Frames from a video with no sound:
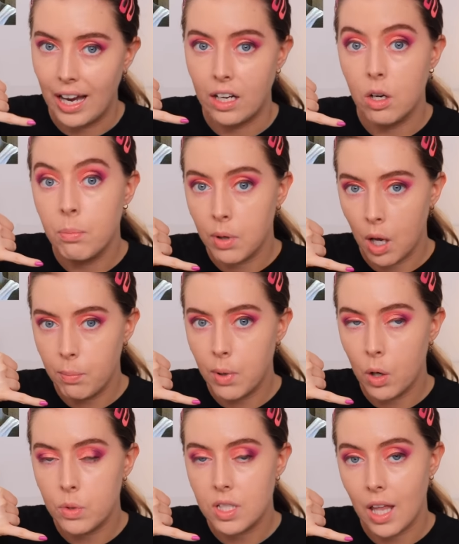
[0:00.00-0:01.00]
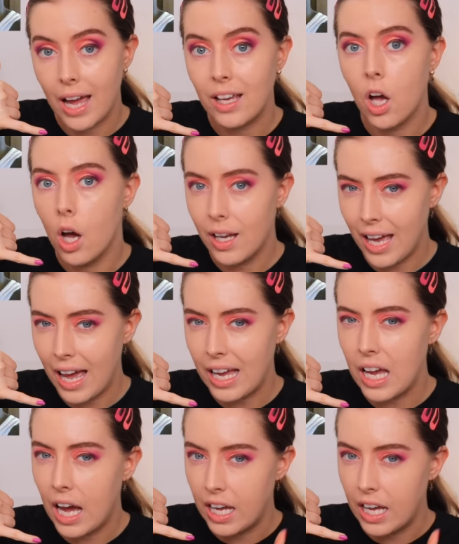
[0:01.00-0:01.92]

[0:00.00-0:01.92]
And Mbolombo was like, okay,